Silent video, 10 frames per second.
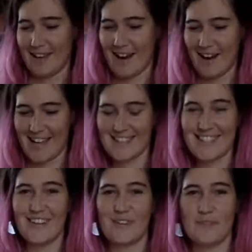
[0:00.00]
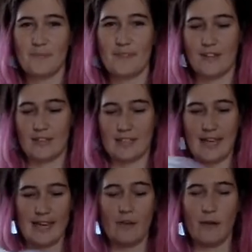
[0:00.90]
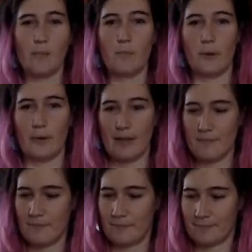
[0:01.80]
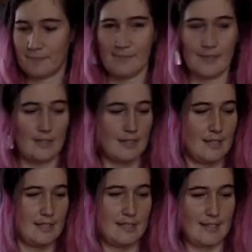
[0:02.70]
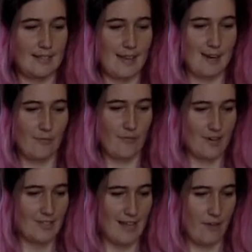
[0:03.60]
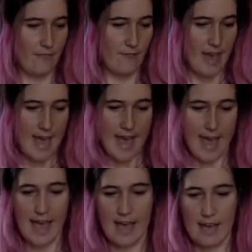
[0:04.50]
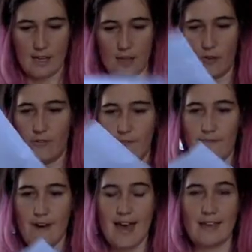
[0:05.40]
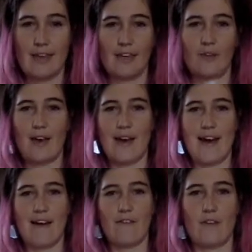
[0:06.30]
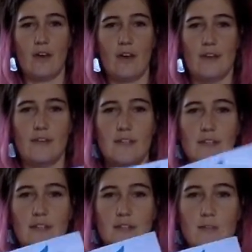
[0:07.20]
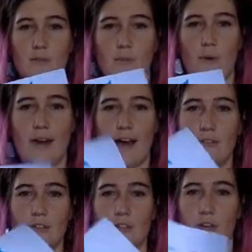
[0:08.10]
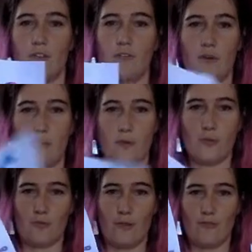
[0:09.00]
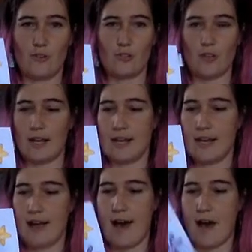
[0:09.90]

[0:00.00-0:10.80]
All right, so you can take out your buoy, set that up for yourself, and you'll find that you have these nice printouts from River Tree,